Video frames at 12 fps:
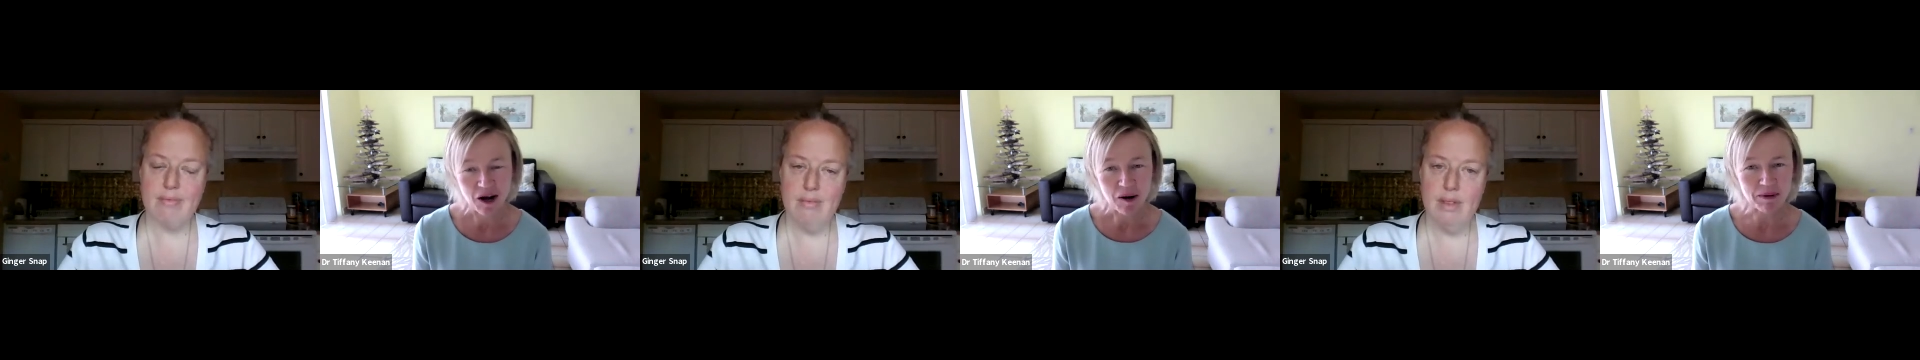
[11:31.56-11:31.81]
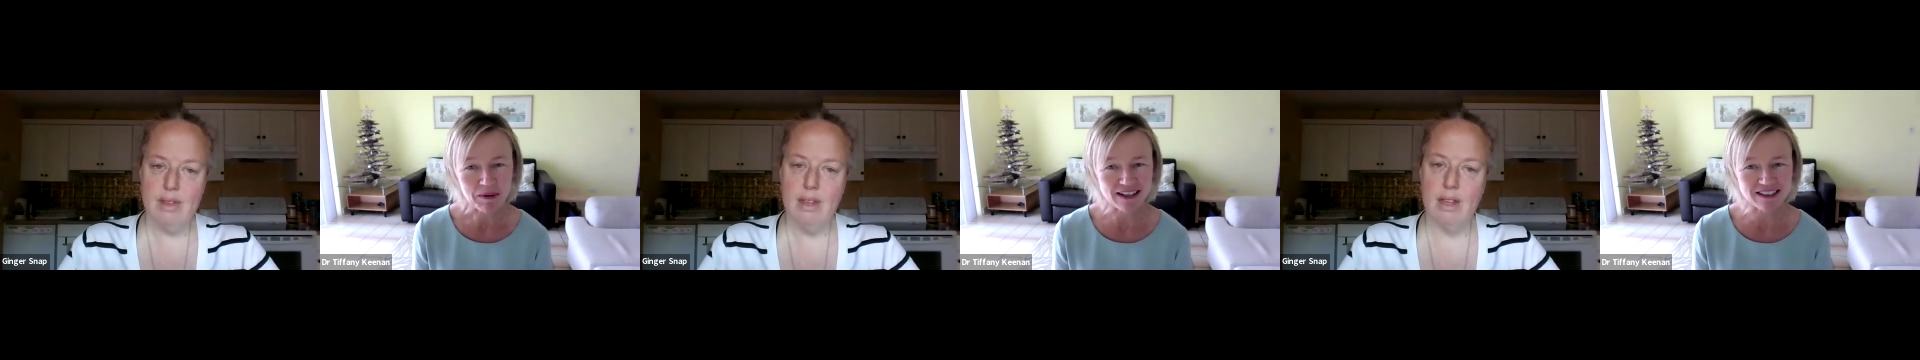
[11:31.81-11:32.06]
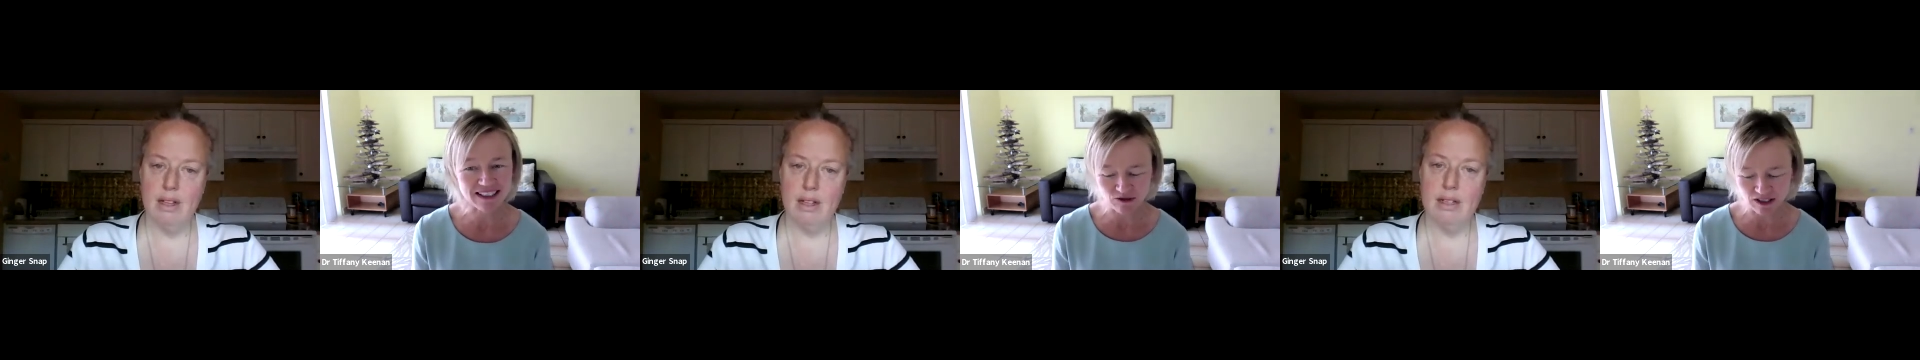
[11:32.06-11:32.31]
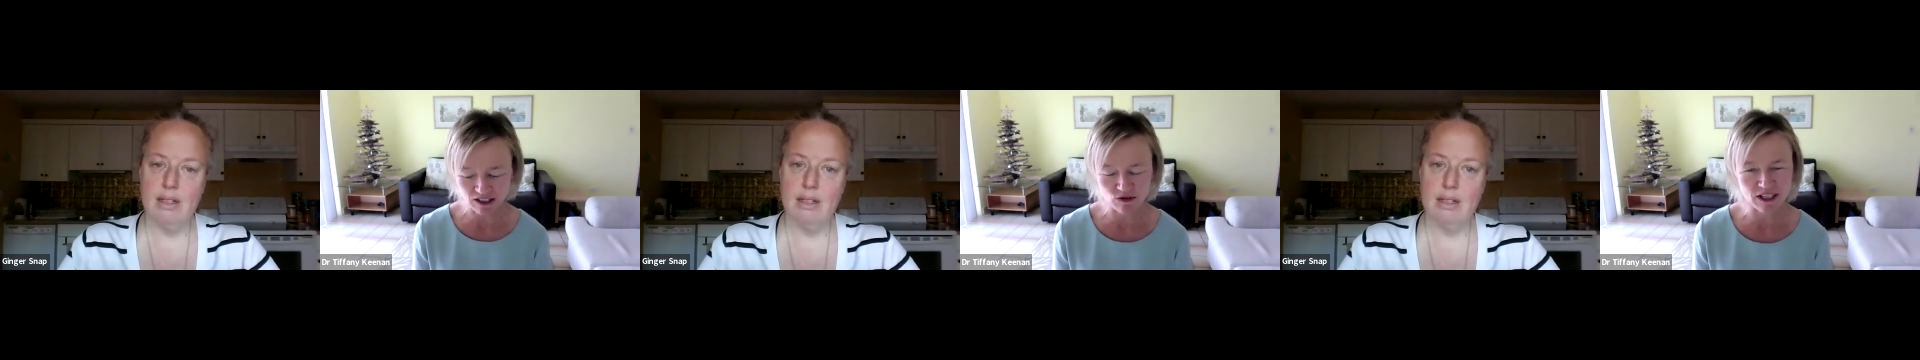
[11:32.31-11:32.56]
Speaker 1: but it
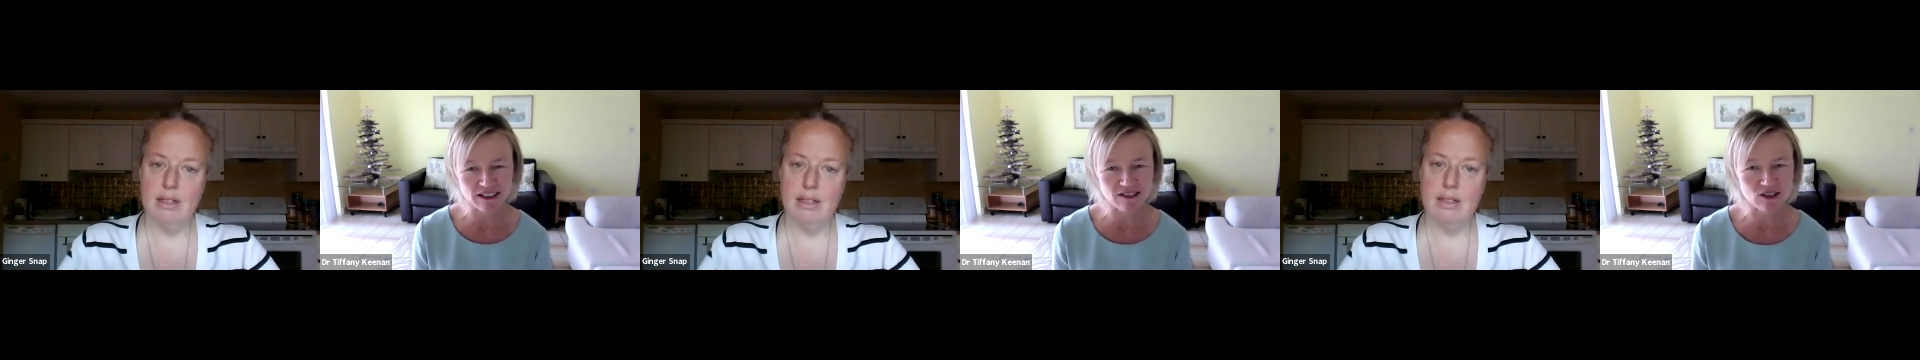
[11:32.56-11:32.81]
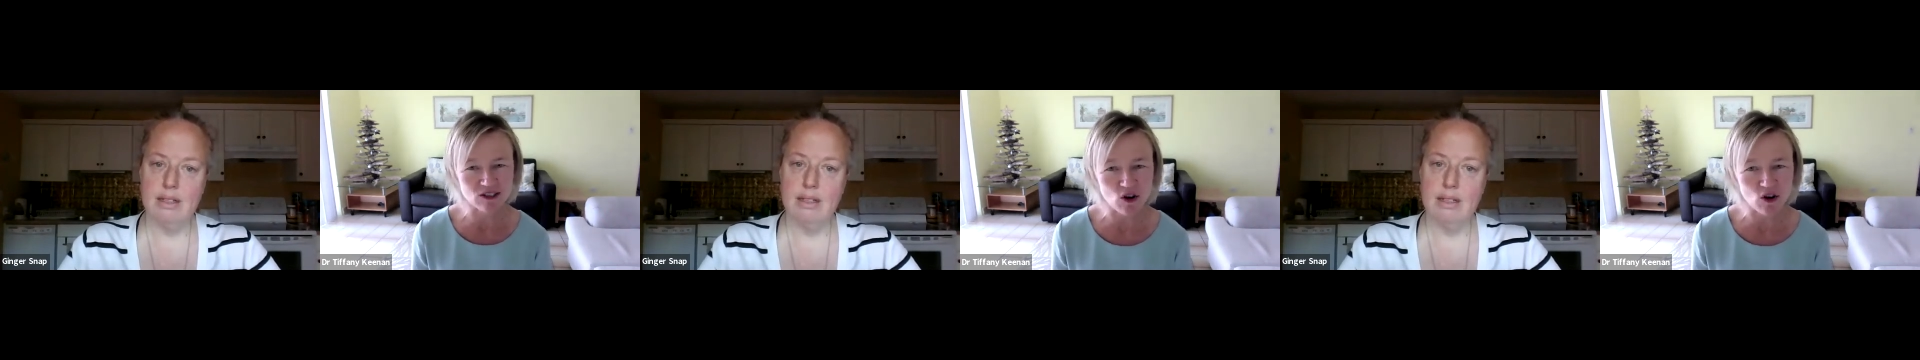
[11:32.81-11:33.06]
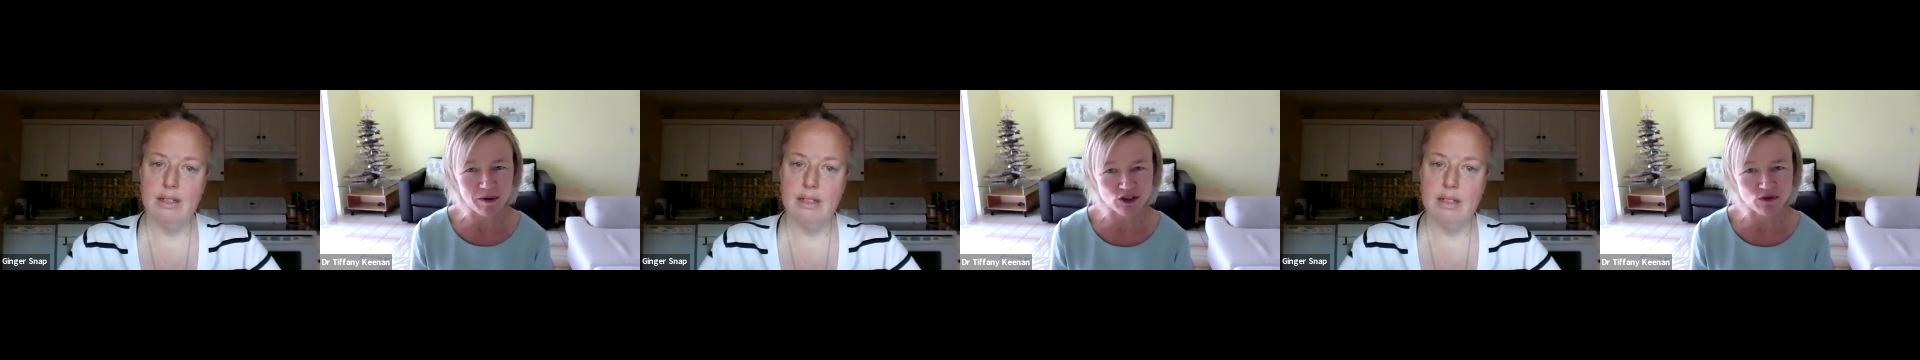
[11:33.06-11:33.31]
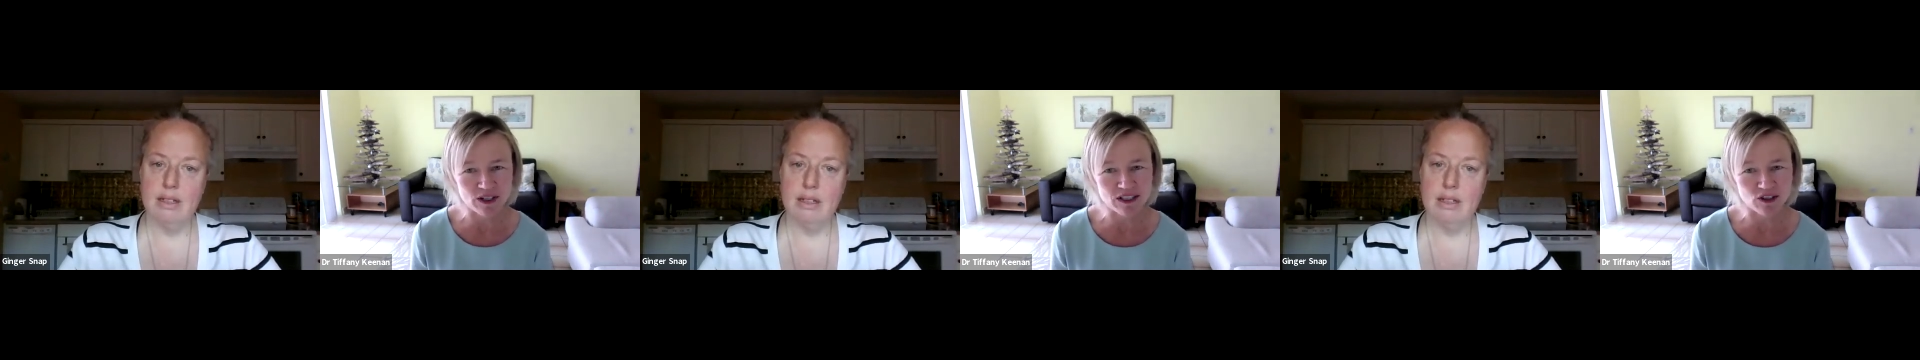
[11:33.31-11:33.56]
sounds like you've done so
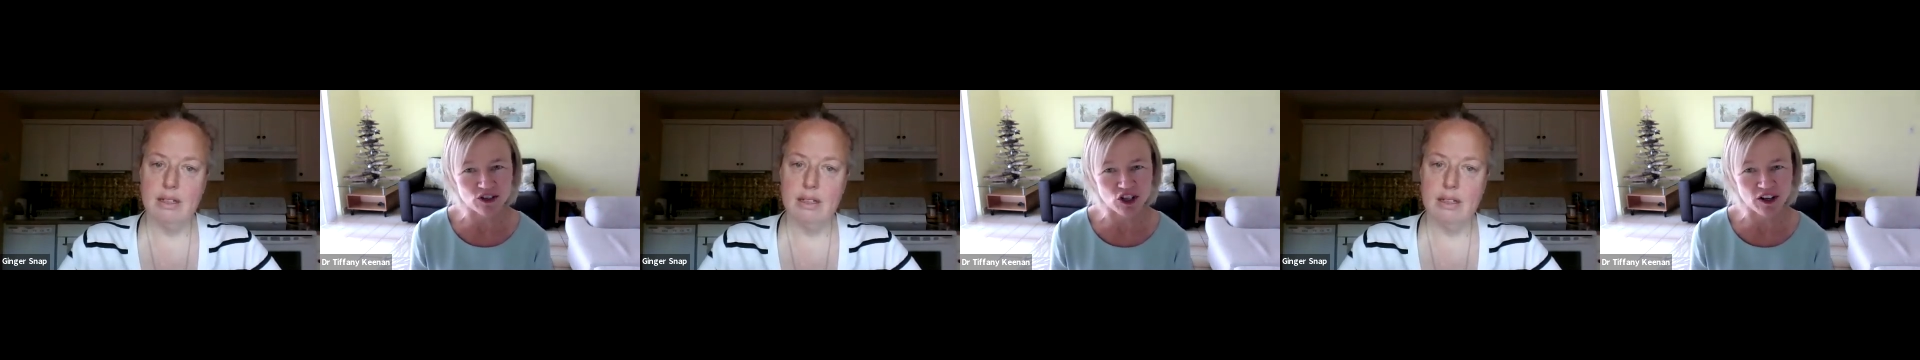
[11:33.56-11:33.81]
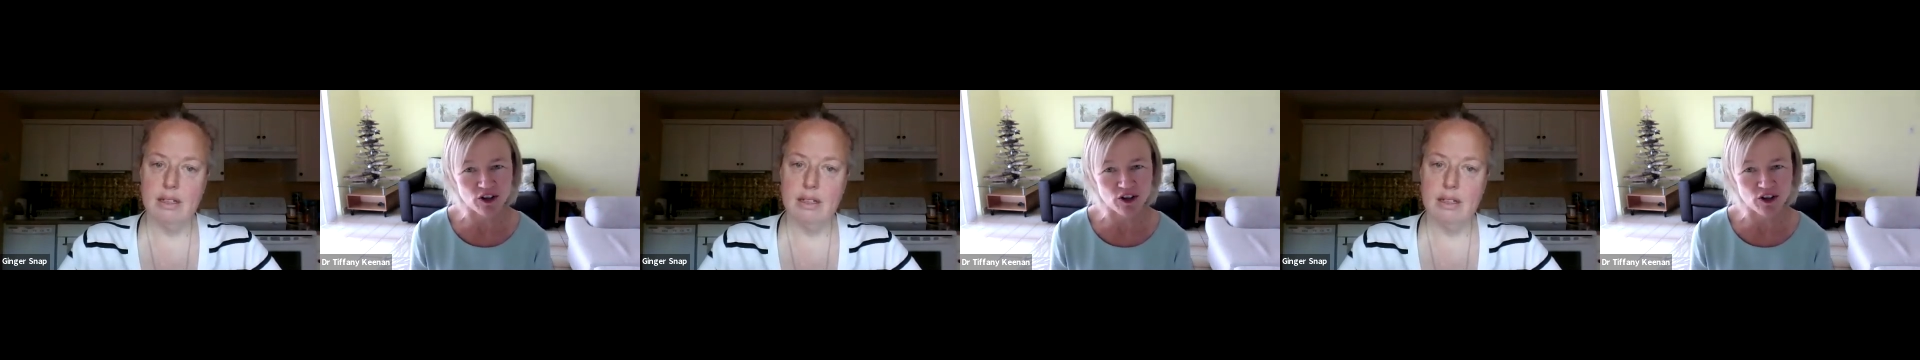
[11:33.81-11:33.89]
much research on